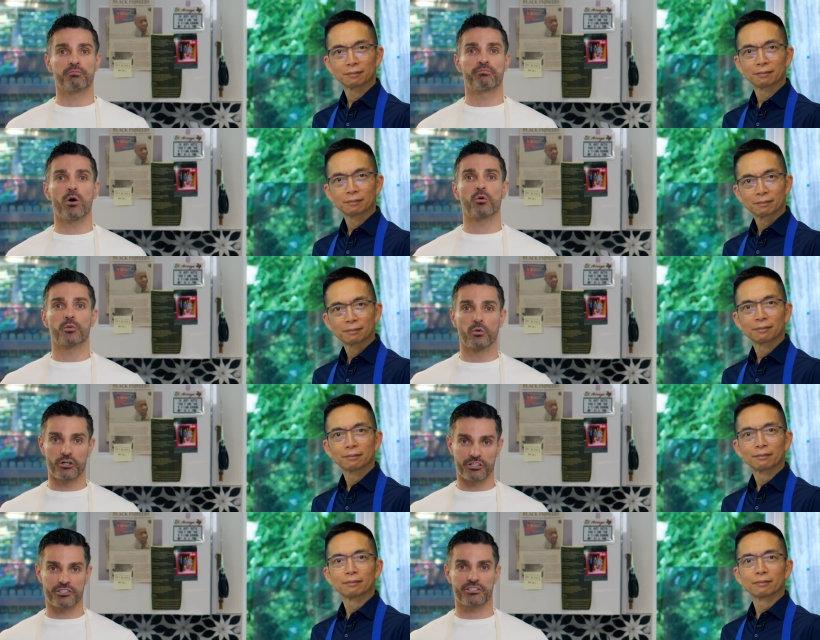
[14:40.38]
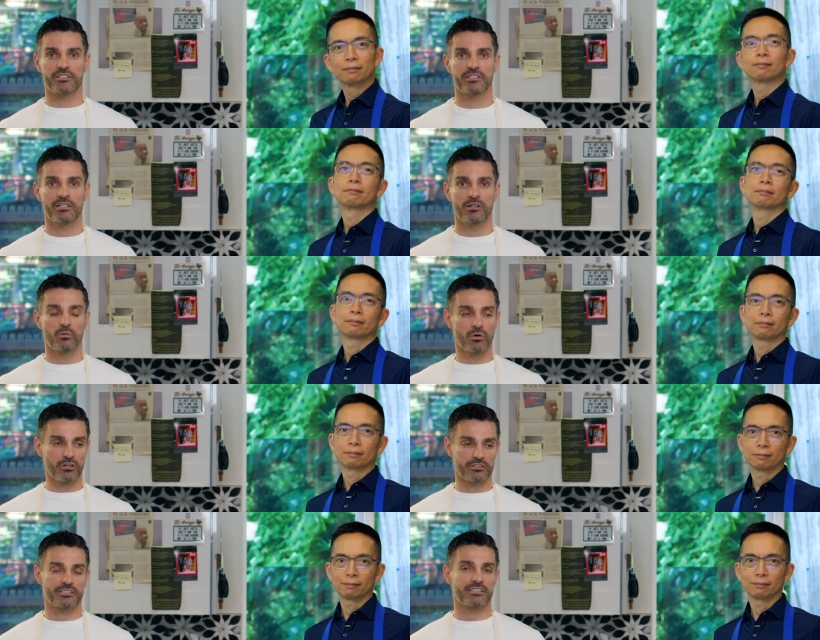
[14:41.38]
Speaker 1: both worlds
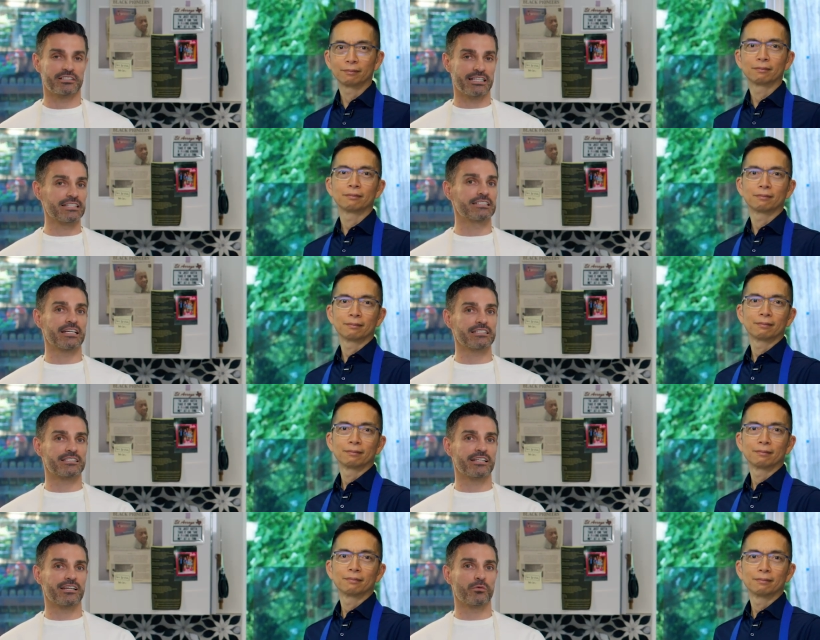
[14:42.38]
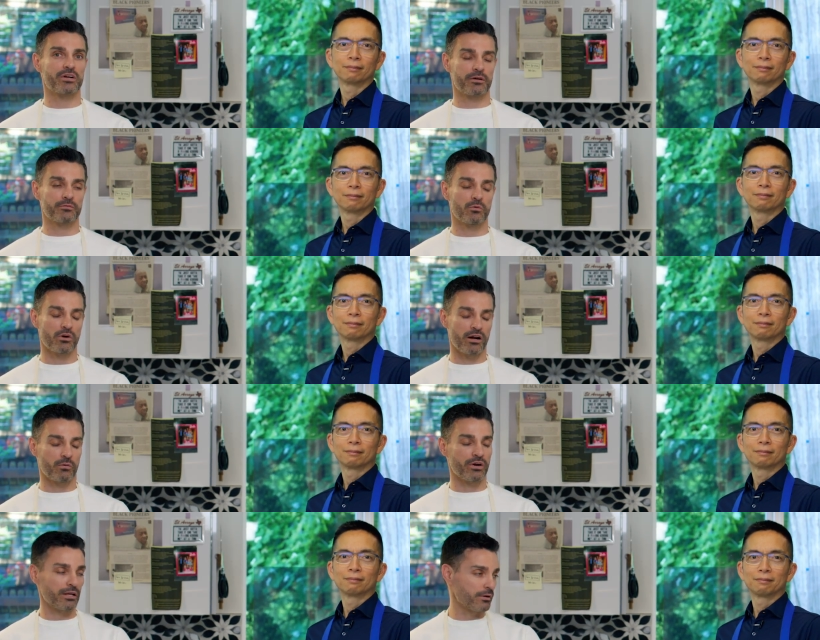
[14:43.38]
worlds. That's that's the what I
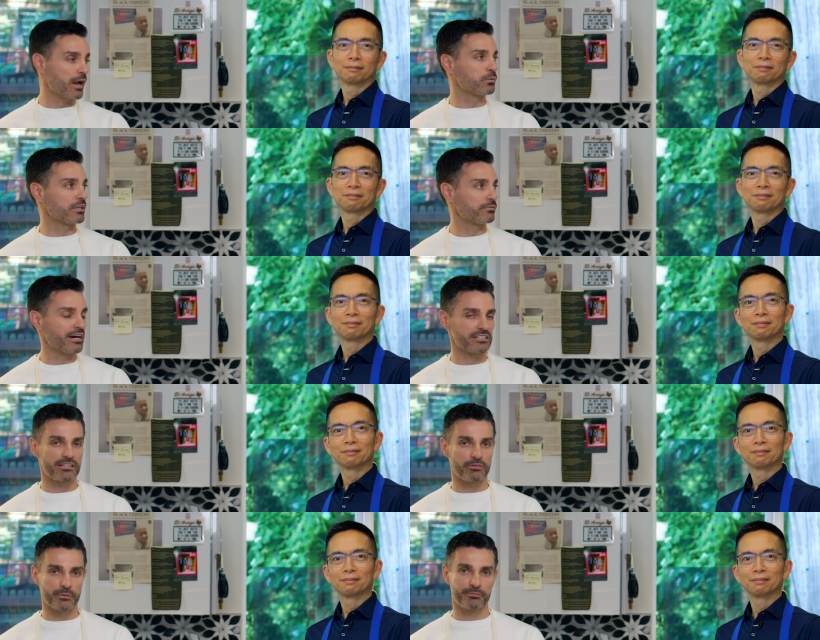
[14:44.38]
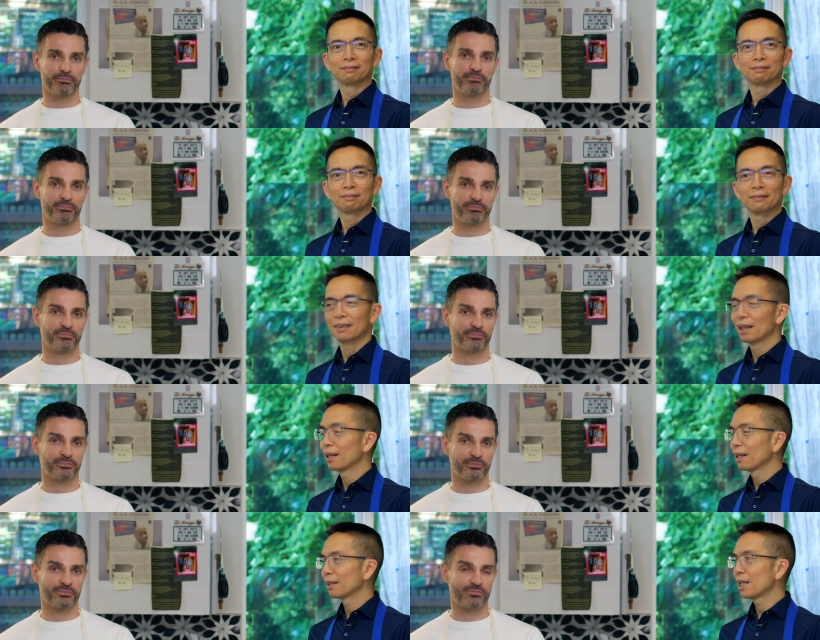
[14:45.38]
what I, I would advise everyone.
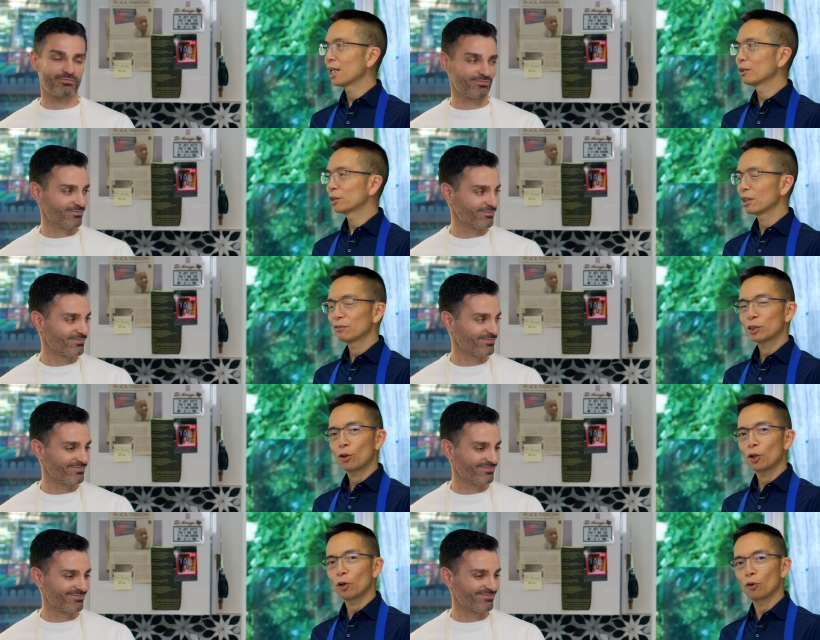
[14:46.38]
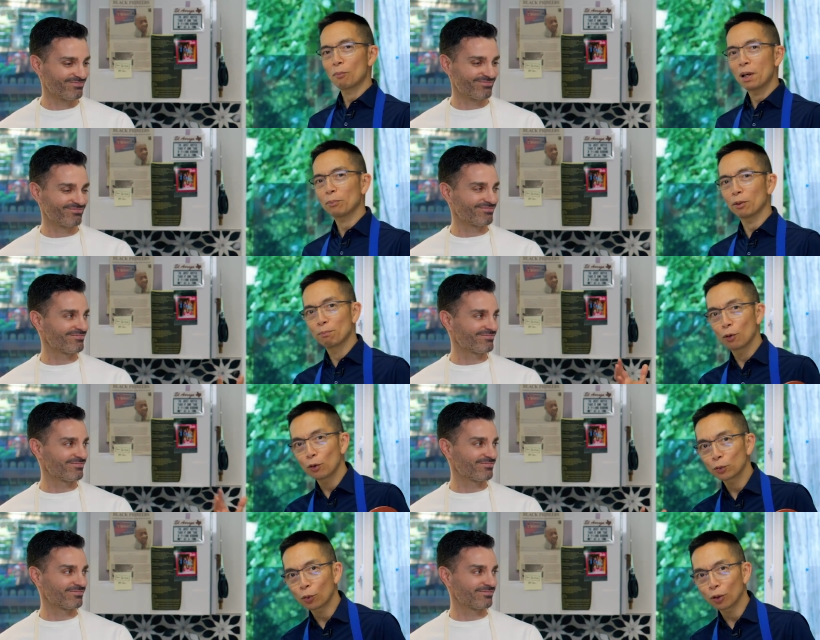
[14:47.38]
Speaker 2: Thank you, Chef Victorio. Remember
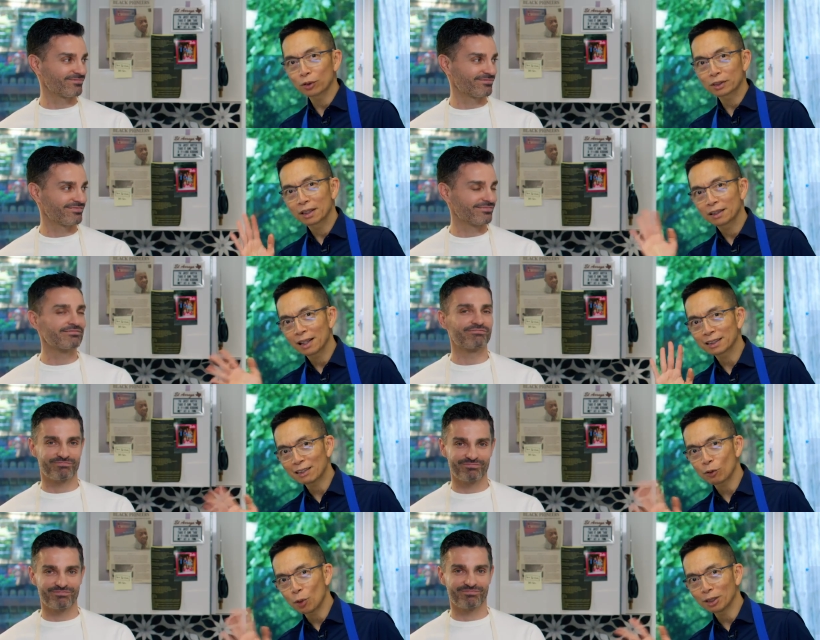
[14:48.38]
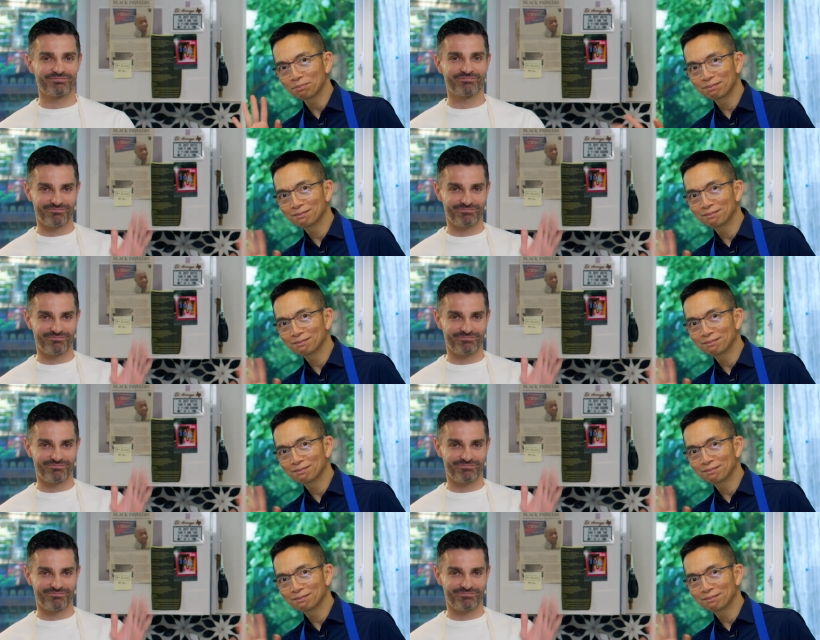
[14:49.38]
both worlds. Thanks, everyone.